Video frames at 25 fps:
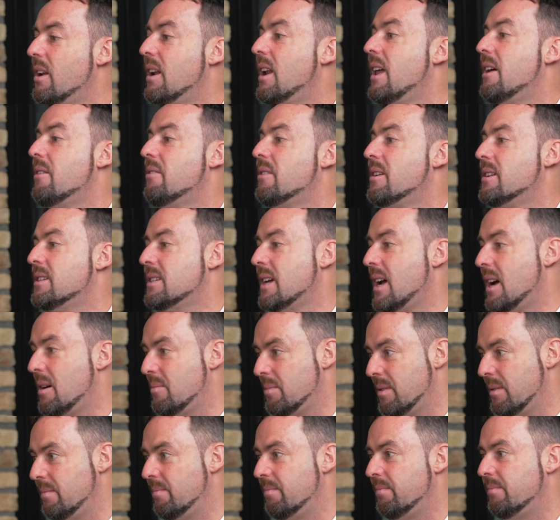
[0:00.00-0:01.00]
allowing it to
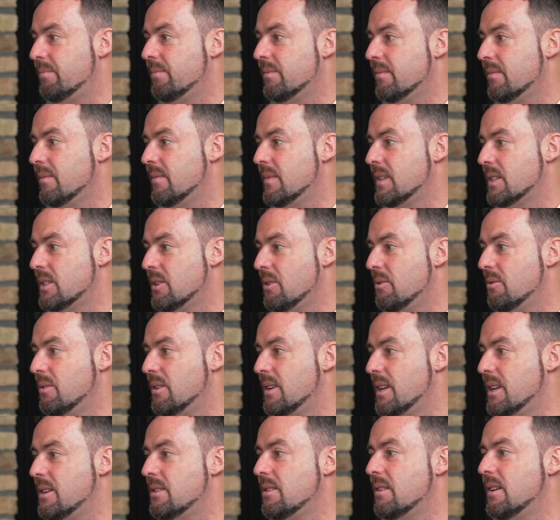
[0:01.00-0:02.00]
happen. So
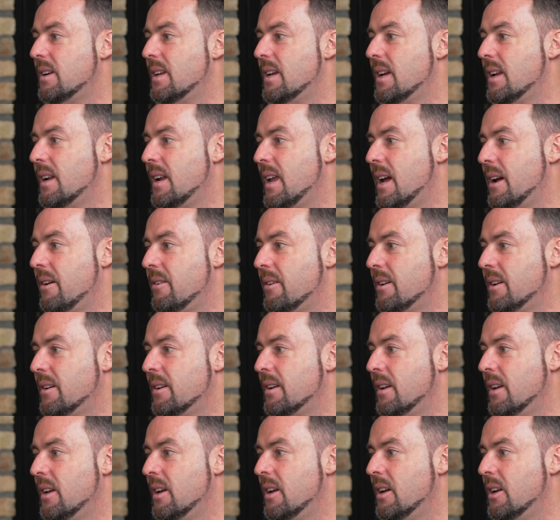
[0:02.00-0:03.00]
literally allowing
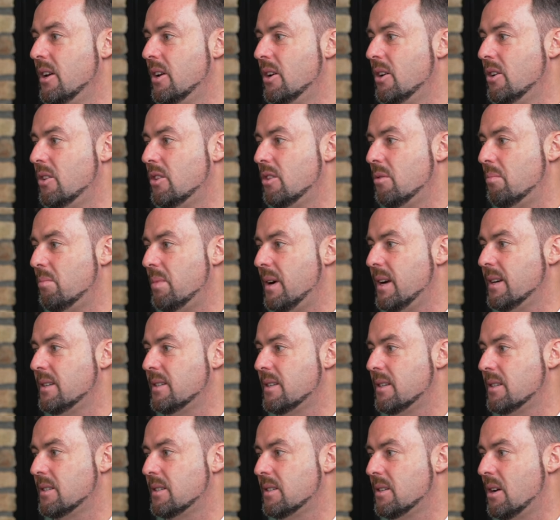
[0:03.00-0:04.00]
the breath
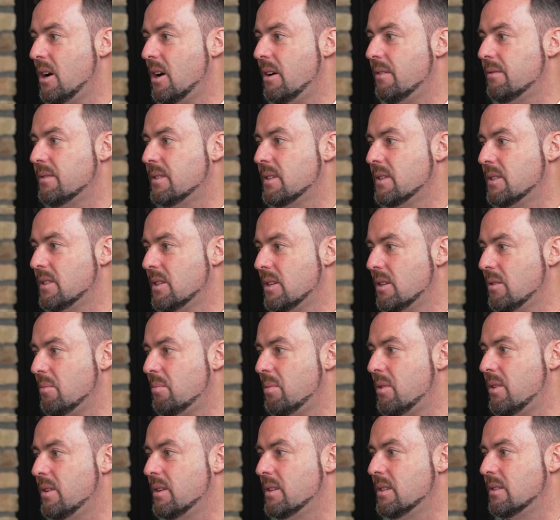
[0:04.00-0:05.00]
to soften to the
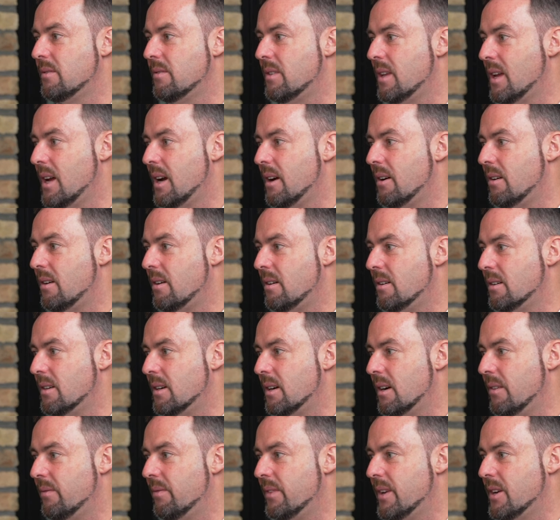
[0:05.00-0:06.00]
point of the air
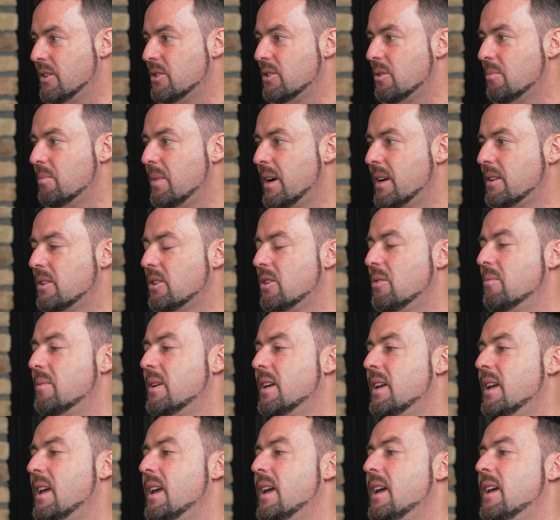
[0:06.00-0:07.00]
hunger. There's your breath
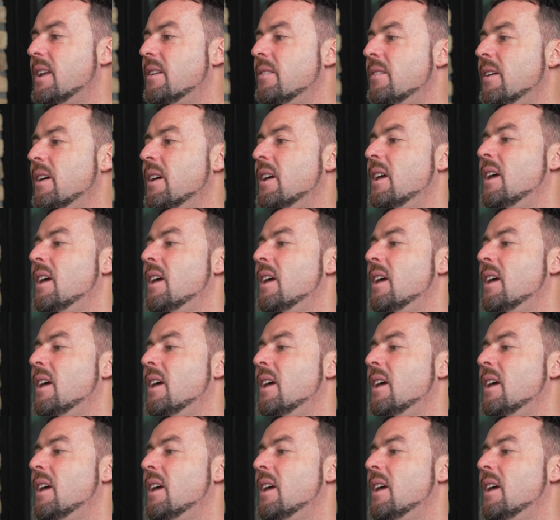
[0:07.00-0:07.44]
coming in